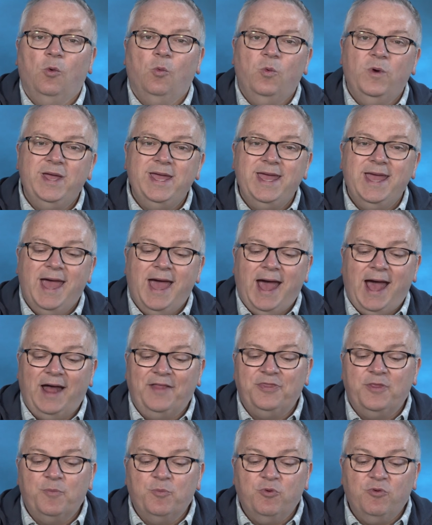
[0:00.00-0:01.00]
we
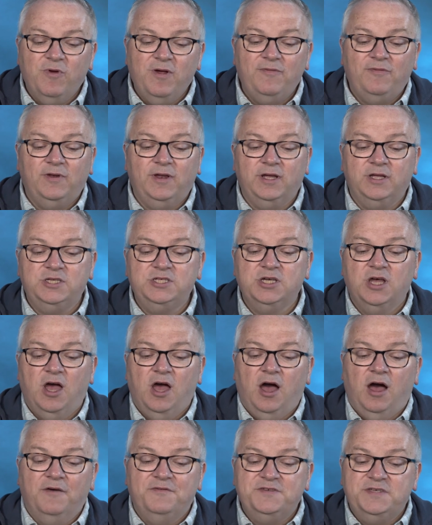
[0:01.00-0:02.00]
had the privilege
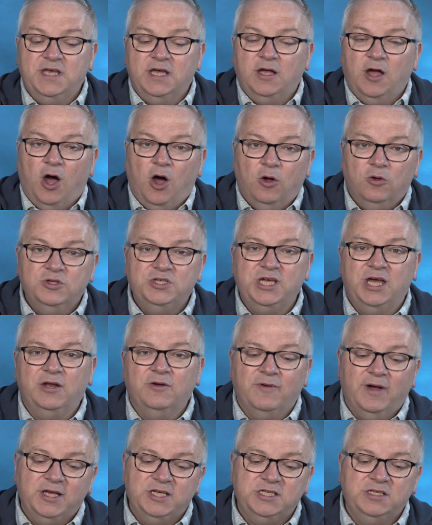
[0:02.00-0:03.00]
of seeing a whole
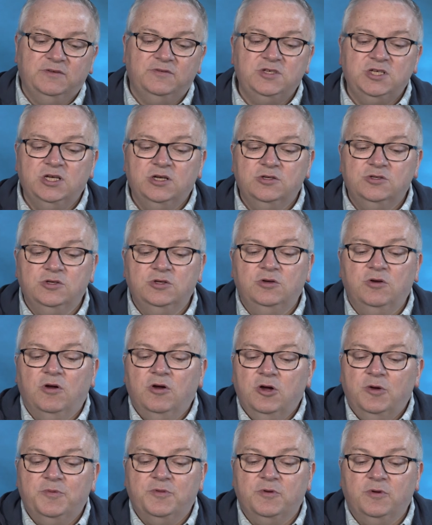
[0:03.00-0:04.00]
generation of children
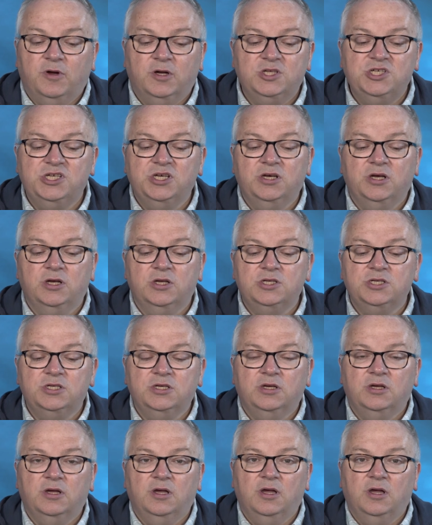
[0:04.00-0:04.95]
grow up through our church